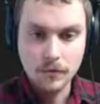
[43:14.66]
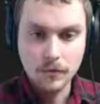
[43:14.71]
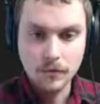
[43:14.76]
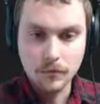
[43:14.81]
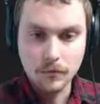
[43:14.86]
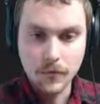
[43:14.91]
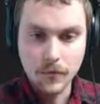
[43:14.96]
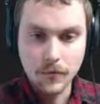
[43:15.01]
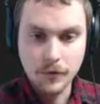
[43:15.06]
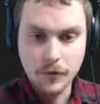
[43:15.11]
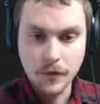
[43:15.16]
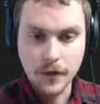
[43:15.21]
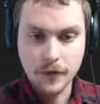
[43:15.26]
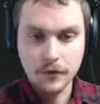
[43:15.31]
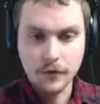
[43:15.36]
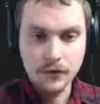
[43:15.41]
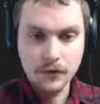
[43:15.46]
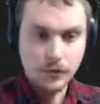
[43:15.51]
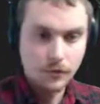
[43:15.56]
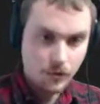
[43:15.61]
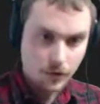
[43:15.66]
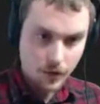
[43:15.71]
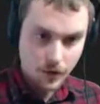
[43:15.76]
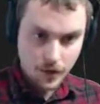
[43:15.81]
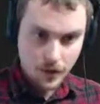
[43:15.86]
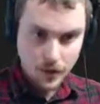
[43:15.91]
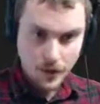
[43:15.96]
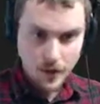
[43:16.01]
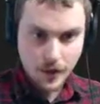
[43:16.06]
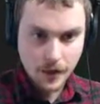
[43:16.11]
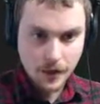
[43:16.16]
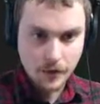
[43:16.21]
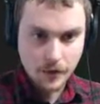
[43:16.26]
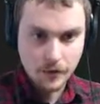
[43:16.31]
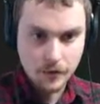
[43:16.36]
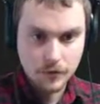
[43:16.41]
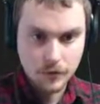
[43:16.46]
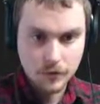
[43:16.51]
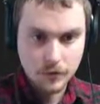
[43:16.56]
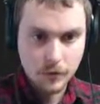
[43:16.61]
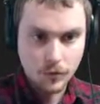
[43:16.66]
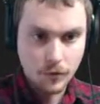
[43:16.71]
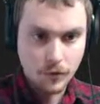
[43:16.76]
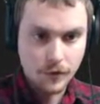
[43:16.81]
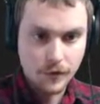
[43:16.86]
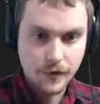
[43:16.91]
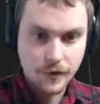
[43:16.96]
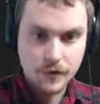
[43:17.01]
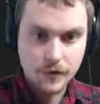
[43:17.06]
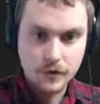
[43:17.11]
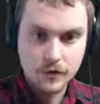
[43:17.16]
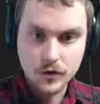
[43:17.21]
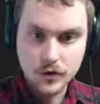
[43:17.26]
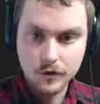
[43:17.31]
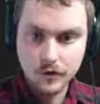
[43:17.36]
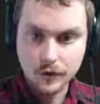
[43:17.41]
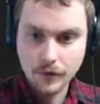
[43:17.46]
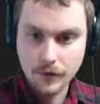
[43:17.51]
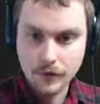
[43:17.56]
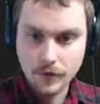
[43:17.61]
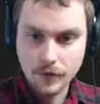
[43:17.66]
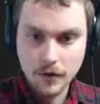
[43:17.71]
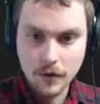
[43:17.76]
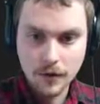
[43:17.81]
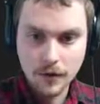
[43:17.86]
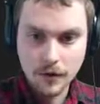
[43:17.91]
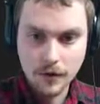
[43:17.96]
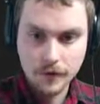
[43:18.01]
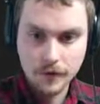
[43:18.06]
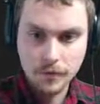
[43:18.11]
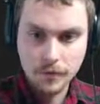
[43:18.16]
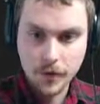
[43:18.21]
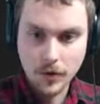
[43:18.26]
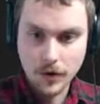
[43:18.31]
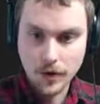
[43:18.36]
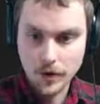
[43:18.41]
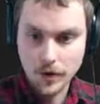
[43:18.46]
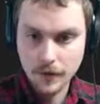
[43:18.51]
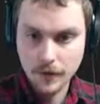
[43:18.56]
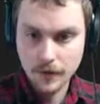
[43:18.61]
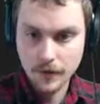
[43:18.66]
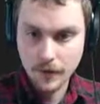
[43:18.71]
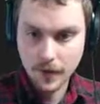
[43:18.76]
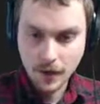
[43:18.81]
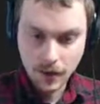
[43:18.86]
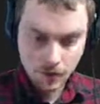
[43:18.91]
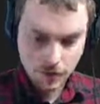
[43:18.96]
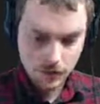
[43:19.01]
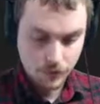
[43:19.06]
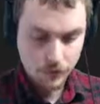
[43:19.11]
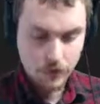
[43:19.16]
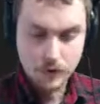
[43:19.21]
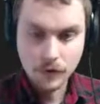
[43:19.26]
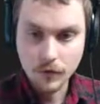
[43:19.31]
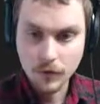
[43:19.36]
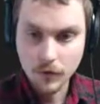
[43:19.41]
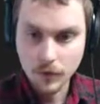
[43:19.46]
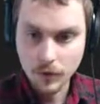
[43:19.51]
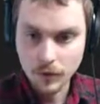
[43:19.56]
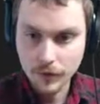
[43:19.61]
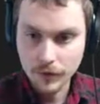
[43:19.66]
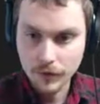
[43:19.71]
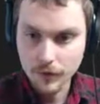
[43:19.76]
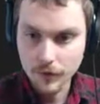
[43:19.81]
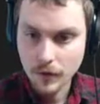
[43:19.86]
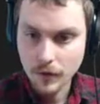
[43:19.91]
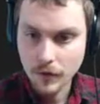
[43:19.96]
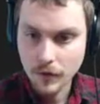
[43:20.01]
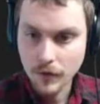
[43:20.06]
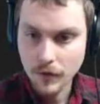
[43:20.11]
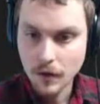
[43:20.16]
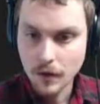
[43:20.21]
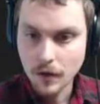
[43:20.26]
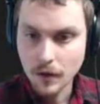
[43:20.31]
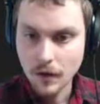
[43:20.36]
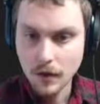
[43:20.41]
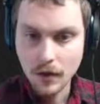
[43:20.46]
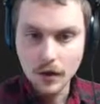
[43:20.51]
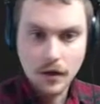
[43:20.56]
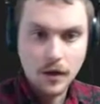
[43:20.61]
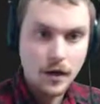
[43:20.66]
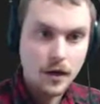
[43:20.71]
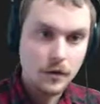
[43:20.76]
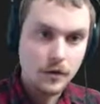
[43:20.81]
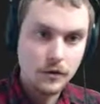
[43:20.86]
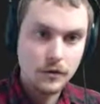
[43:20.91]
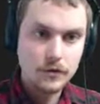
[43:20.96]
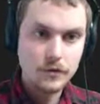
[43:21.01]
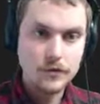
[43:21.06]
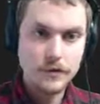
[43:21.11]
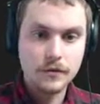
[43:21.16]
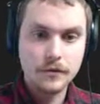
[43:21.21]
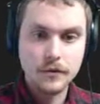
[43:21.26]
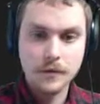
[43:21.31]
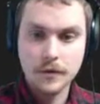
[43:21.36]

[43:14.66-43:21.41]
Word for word: redirect URI. So we're going to convert that to JSON. That's the body, and then the headers is, of course, headers.